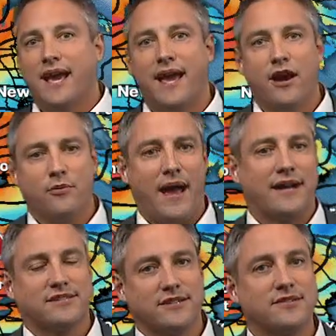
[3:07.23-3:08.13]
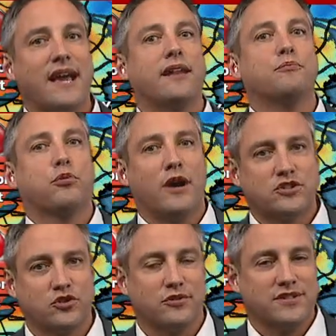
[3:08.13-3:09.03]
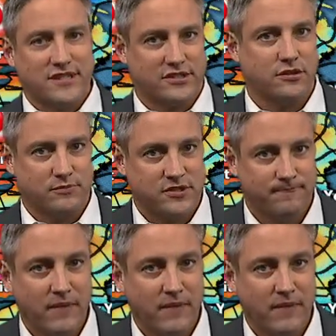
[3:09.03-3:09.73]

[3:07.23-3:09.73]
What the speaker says: air masses and pressure systems.